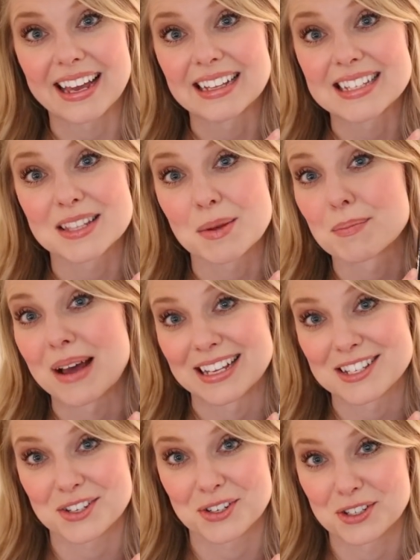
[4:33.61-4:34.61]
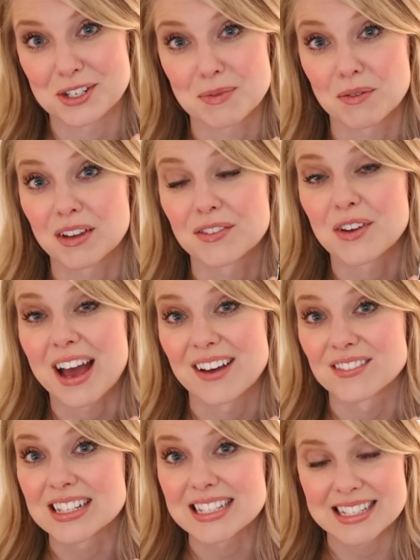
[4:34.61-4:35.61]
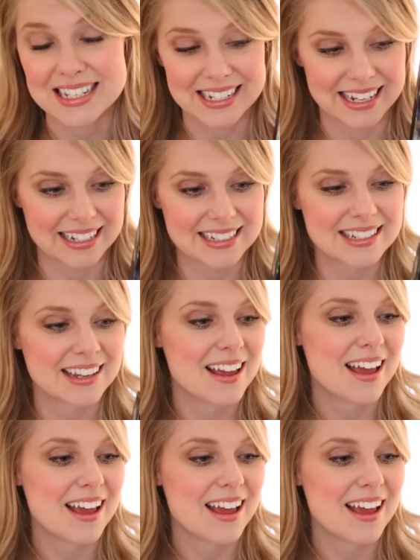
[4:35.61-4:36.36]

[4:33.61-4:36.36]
It's the best Scrooge movie. If you haven't seen it,